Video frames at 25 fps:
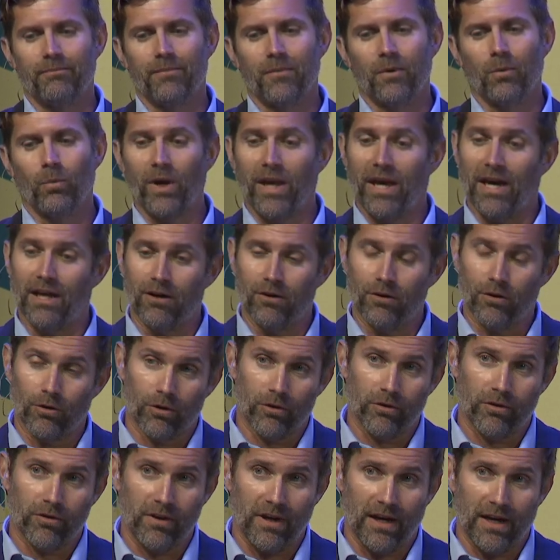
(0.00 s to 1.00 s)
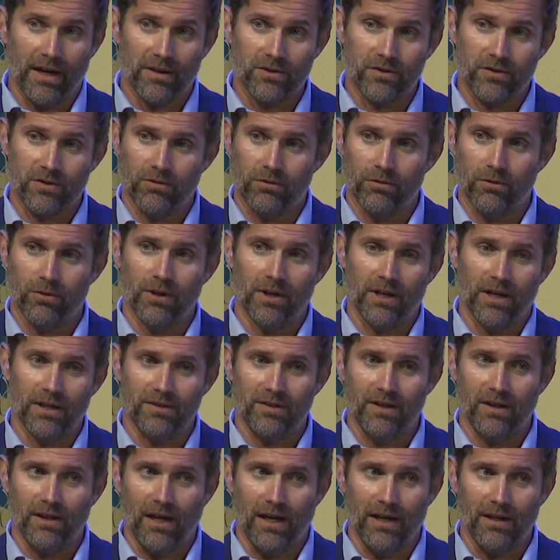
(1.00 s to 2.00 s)
We had an earth tax through the
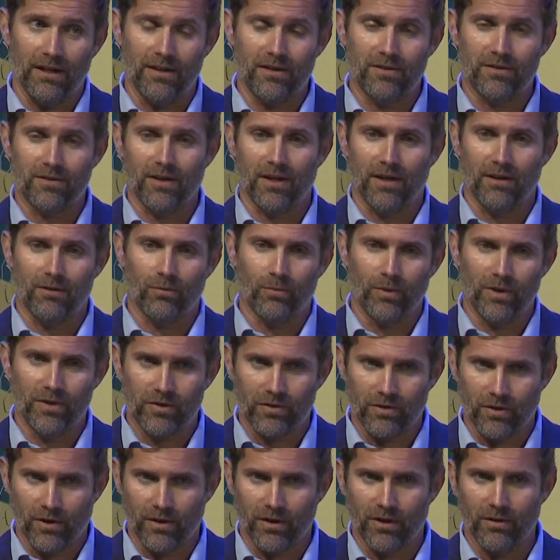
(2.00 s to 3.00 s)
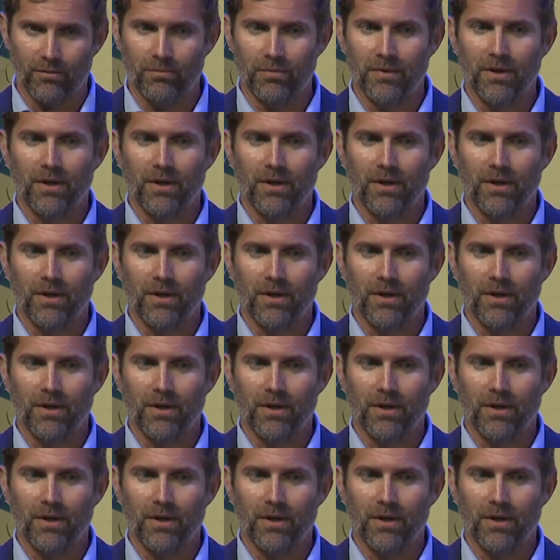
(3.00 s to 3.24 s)
1980s that we started